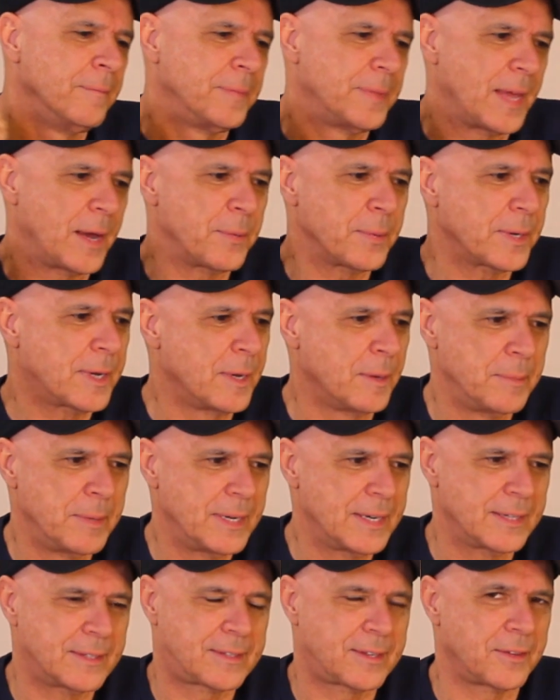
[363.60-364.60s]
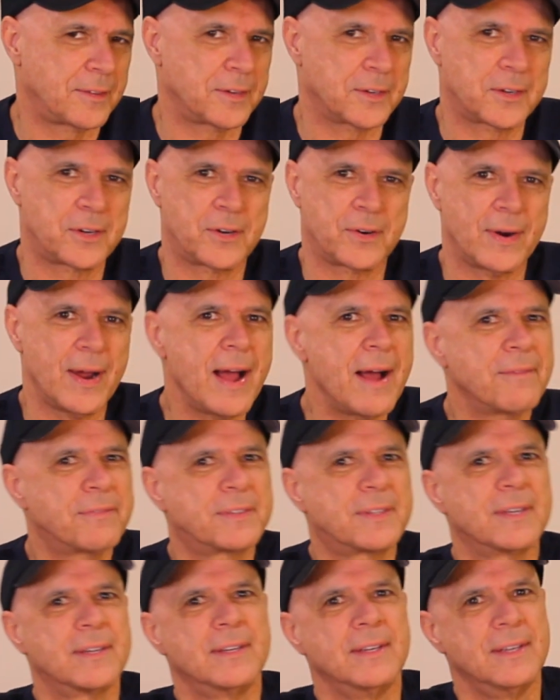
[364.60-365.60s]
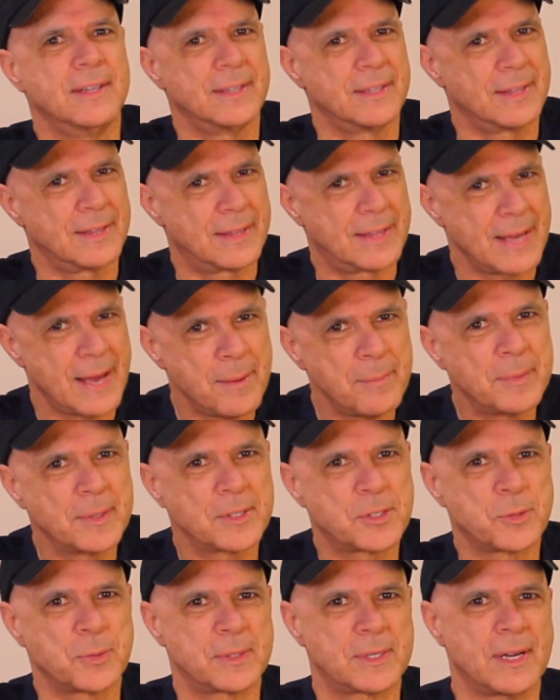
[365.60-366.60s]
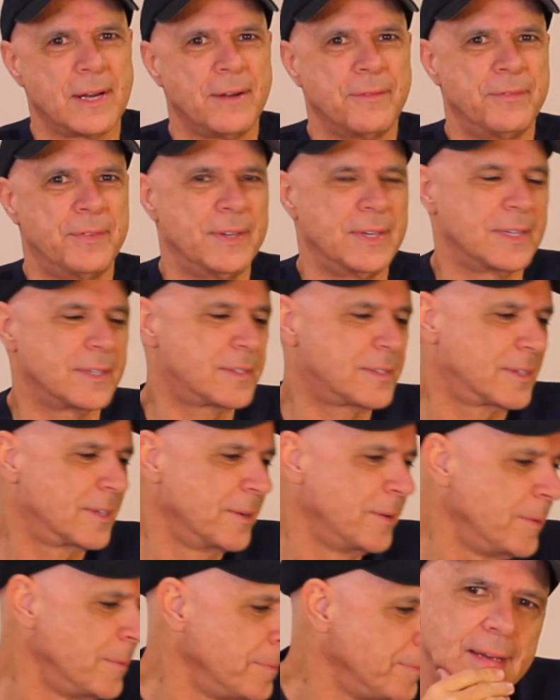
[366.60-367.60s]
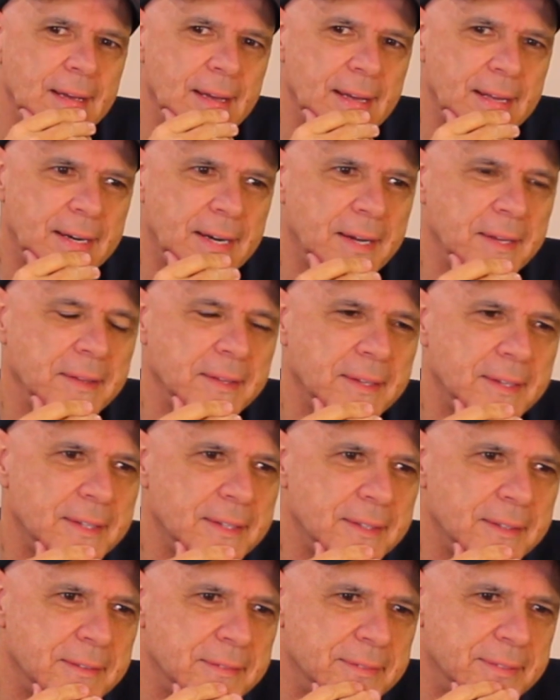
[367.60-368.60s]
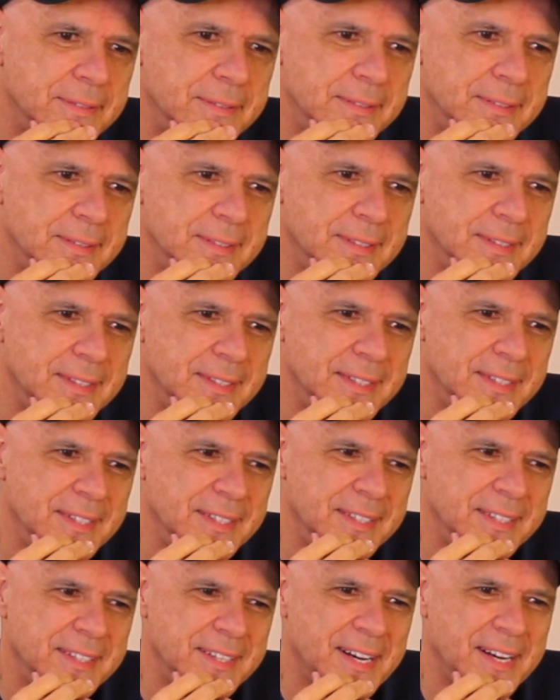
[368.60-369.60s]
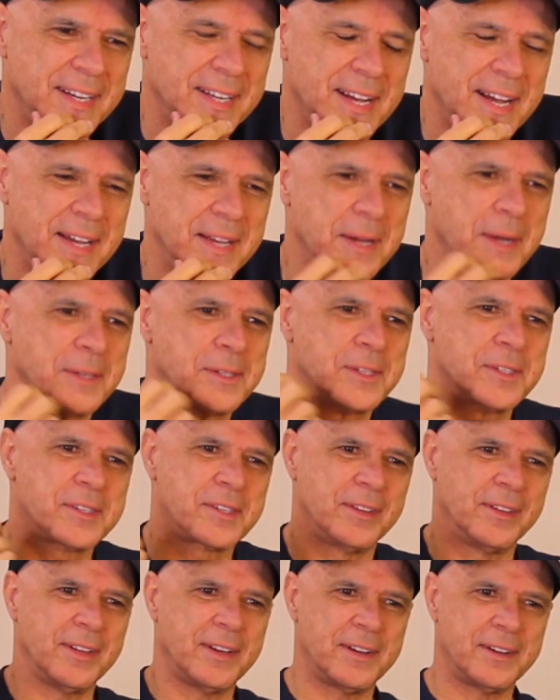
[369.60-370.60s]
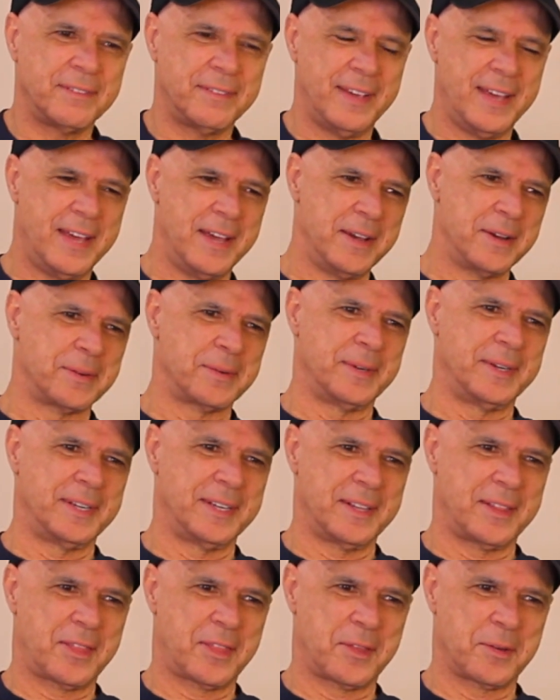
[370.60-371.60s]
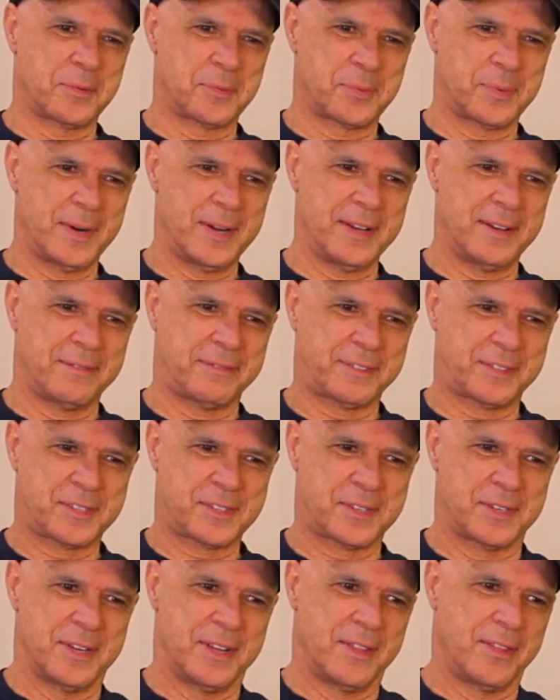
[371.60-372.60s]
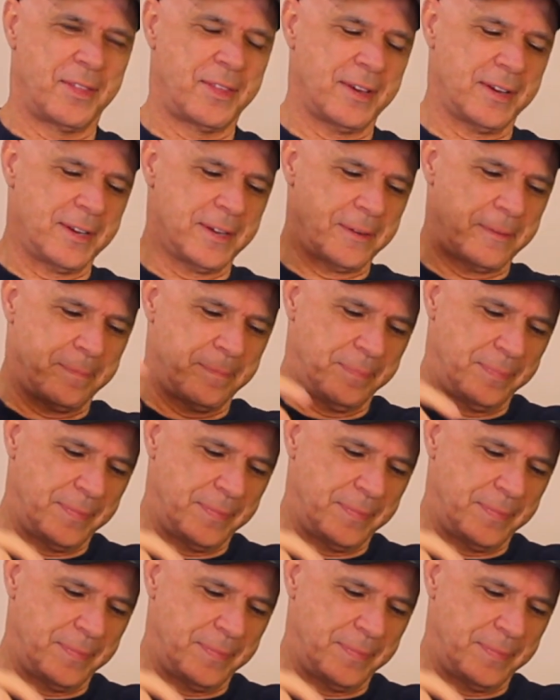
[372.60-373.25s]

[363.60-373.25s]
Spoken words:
they were committed to their craft. That much was obvious. And I love, I just love hearing the riffs, the